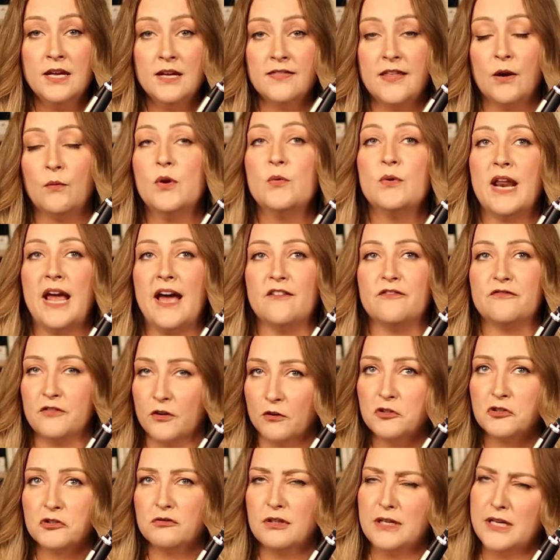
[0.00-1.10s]
that we would have
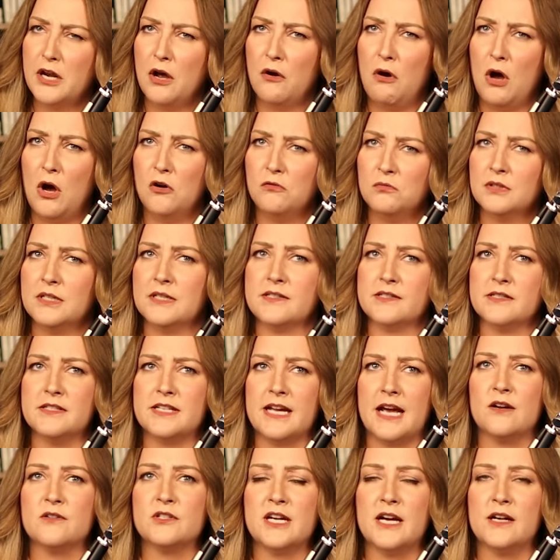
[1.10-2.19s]
virtually no homeless in
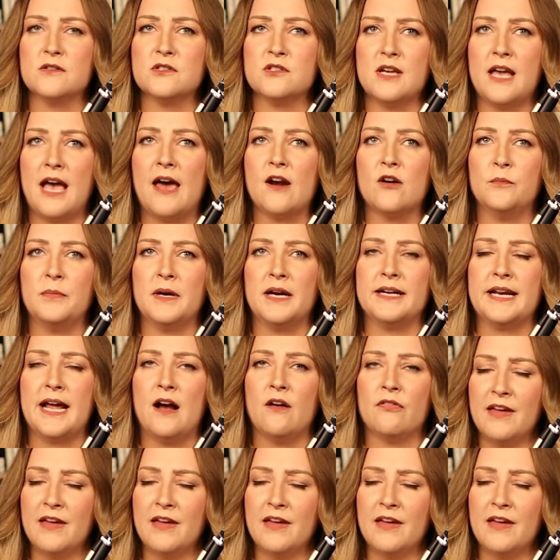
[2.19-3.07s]
downtown Seattle by now.